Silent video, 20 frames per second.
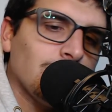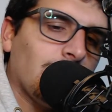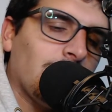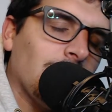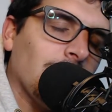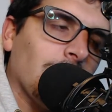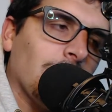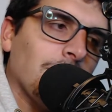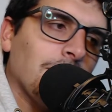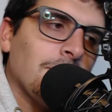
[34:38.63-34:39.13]
I
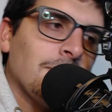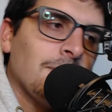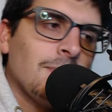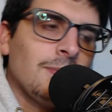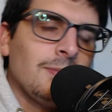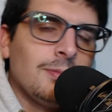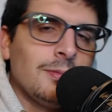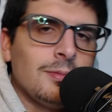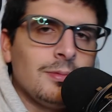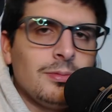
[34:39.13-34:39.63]
don't know.
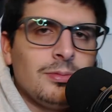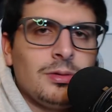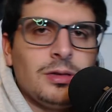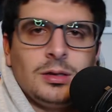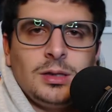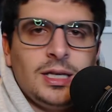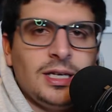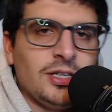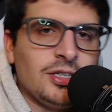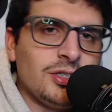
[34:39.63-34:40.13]

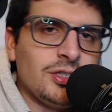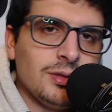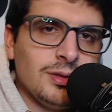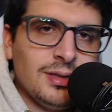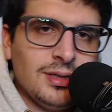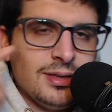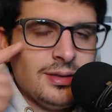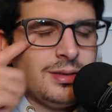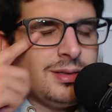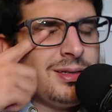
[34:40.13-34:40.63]
The leash.
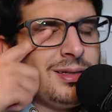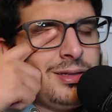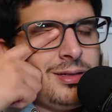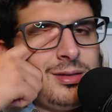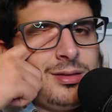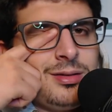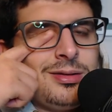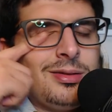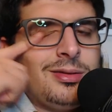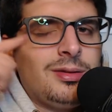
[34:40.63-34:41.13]

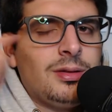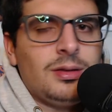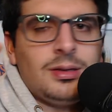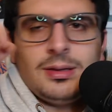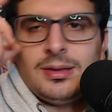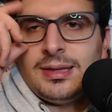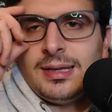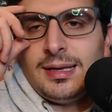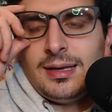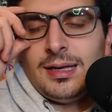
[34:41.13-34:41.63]

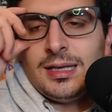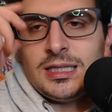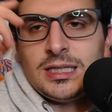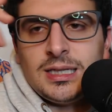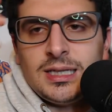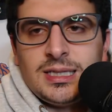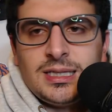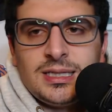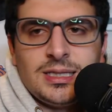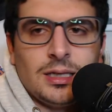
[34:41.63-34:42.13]

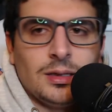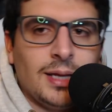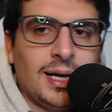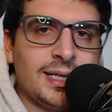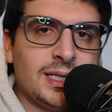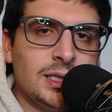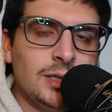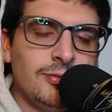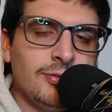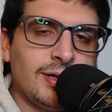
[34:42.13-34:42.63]
It's
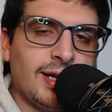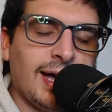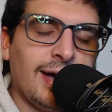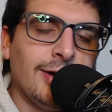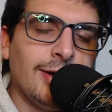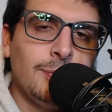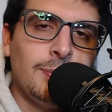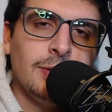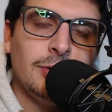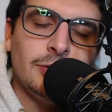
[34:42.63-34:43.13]
selective
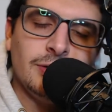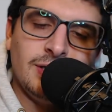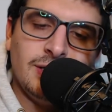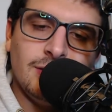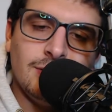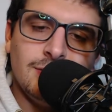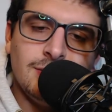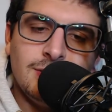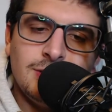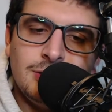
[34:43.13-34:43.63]

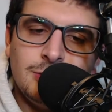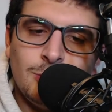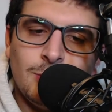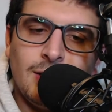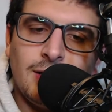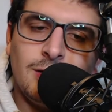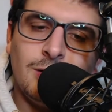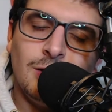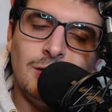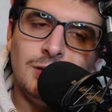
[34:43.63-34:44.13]
accountability is
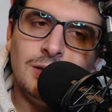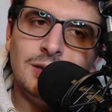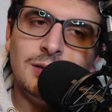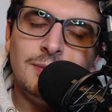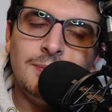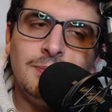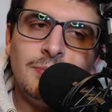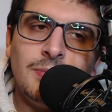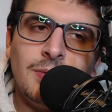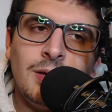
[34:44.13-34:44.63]
what I call it.
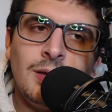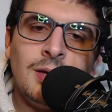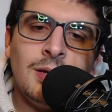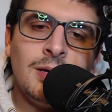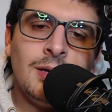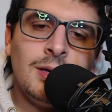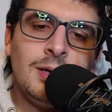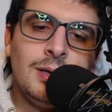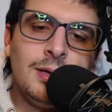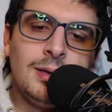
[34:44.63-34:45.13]

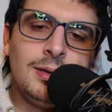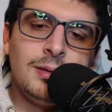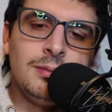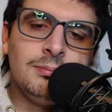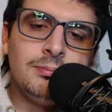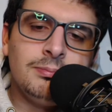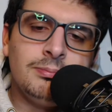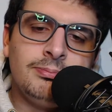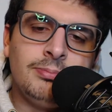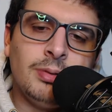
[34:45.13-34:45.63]

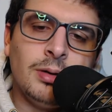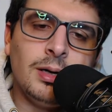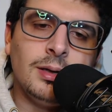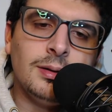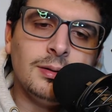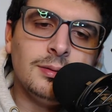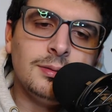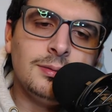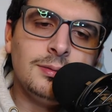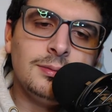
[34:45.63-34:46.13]
But,
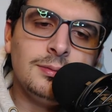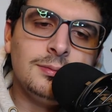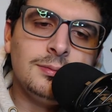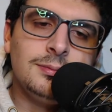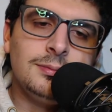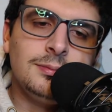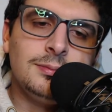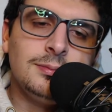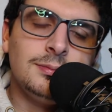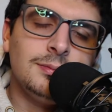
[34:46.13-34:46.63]

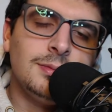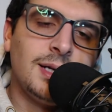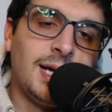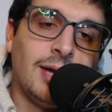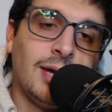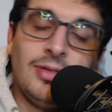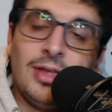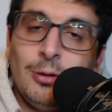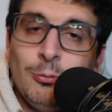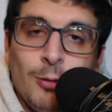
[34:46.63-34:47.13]

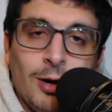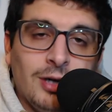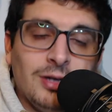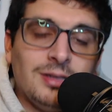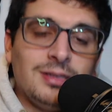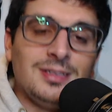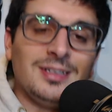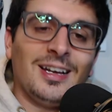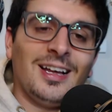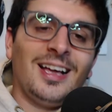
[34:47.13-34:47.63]
again, they won.
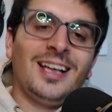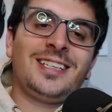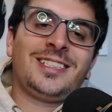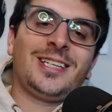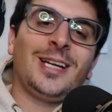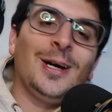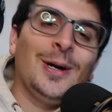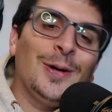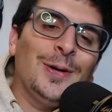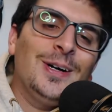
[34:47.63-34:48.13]

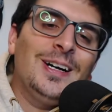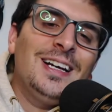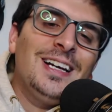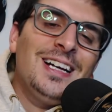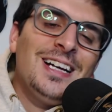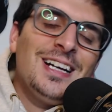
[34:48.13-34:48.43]
So,